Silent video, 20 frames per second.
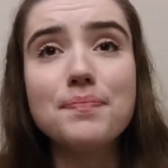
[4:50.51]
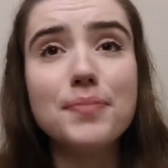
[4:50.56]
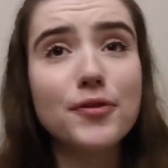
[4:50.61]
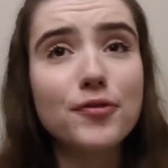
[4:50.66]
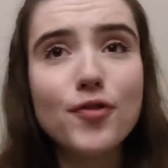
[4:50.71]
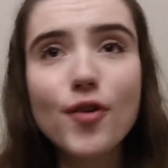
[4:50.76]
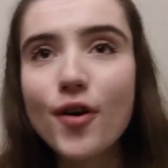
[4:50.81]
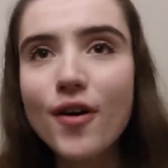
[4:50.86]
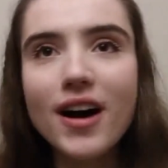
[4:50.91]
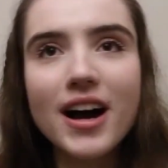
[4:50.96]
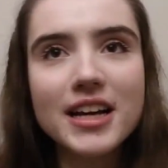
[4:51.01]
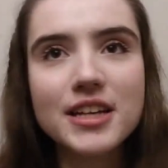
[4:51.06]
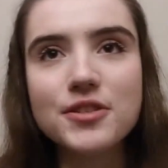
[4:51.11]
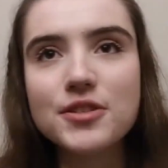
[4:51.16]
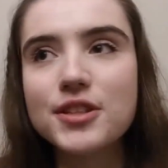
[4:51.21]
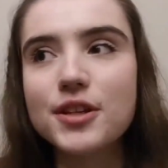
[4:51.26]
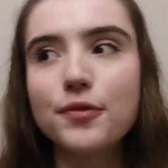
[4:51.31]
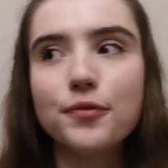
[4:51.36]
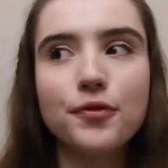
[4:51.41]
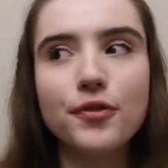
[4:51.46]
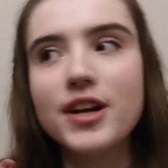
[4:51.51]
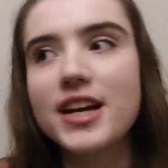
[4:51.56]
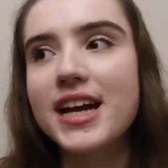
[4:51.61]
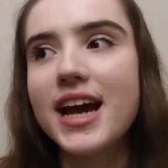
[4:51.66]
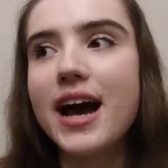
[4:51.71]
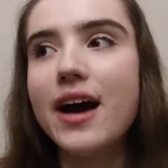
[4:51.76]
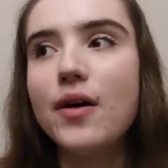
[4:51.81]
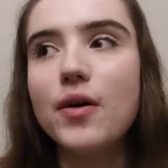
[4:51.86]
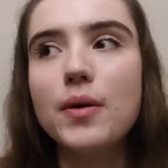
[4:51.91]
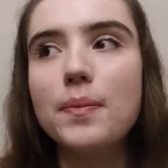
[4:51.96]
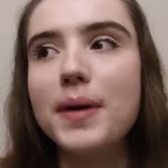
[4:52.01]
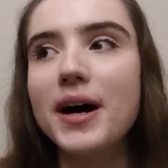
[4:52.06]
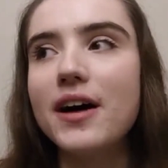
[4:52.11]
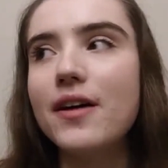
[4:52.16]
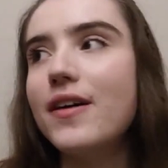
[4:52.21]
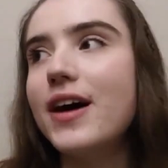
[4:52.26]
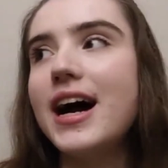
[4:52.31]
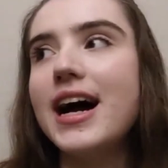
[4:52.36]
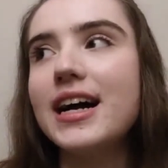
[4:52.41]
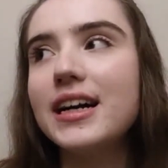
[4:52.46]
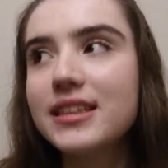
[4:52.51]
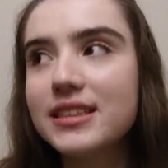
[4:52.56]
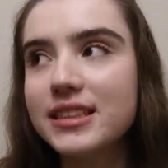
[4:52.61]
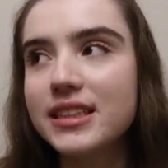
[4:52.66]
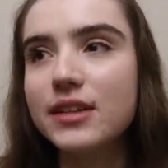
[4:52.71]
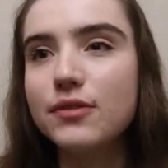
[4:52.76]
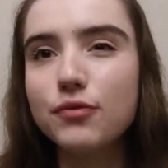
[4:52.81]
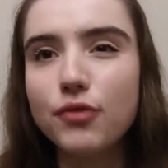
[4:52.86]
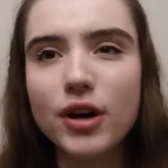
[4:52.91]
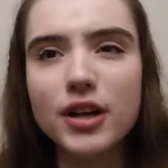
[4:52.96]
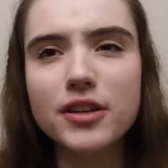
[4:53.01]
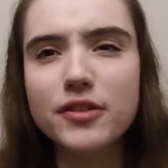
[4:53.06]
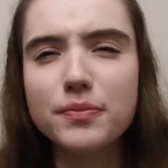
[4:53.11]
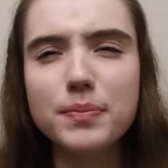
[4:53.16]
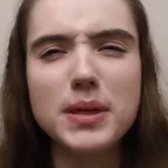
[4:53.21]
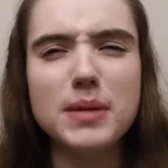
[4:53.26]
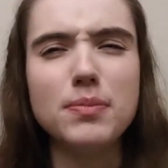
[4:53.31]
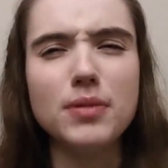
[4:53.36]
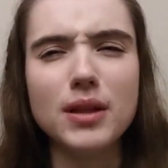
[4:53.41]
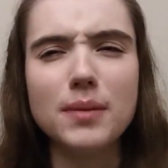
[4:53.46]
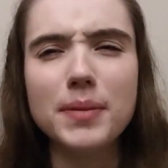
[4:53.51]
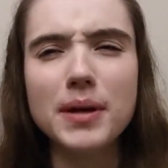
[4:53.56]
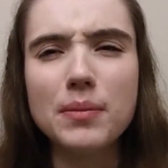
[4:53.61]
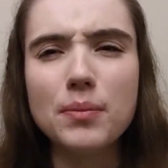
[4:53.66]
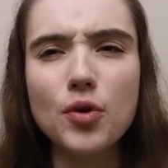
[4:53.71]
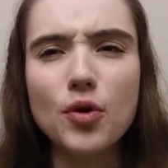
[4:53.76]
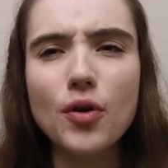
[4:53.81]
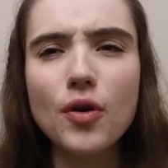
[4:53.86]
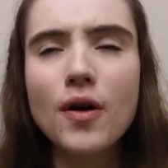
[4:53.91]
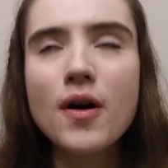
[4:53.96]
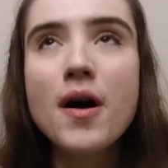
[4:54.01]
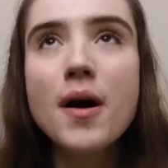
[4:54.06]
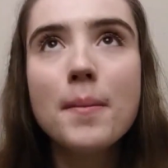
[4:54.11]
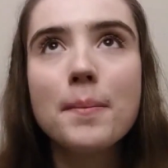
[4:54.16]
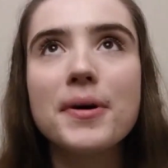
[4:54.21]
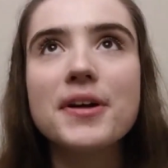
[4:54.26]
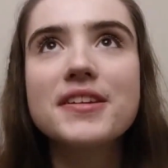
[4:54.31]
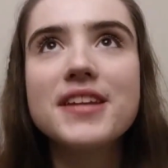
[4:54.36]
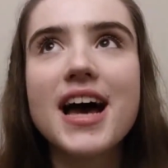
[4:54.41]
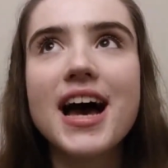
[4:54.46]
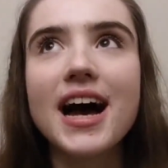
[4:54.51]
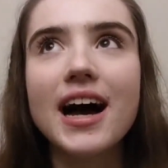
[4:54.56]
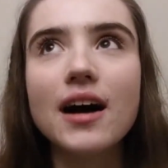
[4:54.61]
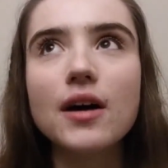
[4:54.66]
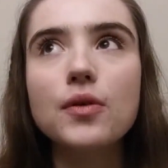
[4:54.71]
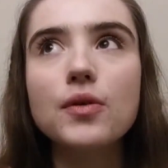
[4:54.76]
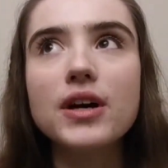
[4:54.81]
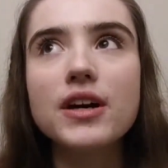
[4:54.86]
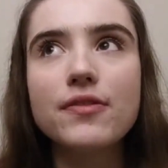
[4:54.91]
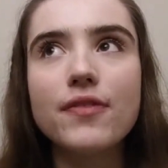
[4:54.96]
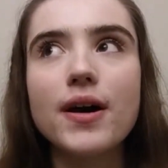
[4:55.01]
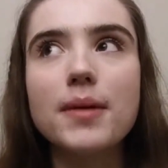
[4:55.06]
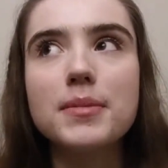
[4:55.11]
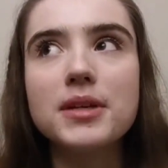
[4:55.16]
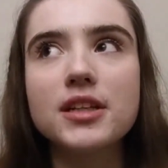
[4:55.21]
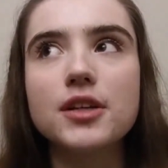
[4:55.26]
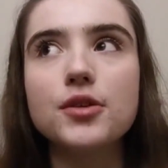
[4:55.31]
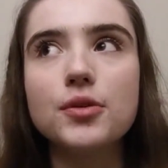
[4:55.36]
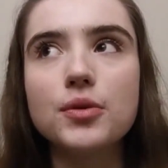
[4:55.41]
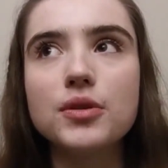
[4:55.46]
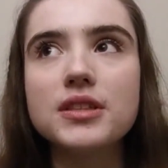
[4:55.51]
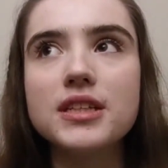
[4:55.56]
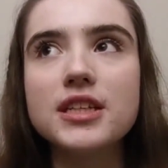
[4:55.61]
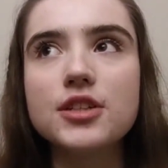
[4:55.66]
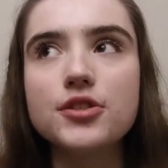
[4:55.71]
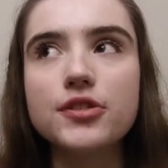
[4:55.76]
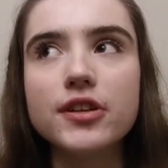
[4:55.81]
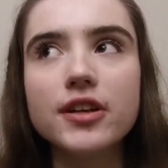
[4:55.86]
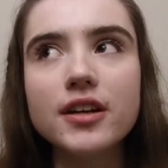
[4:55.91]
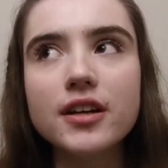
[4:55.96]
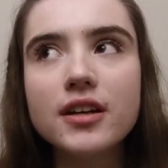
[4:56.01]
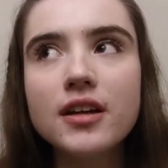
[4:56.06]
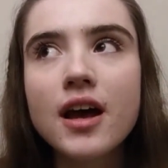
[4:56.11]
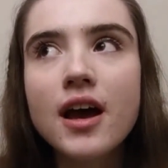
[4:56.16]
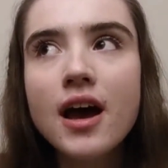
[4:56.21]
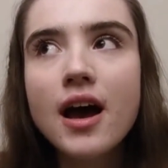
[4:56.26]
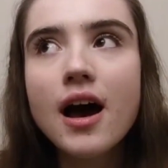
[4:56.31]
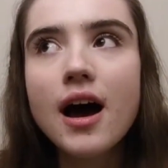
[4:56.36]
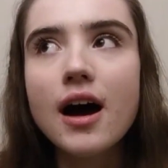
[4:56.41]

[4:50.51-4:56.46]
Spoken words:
before I used to freak out about acting in front of people a bit more, but now if I'm in an audition,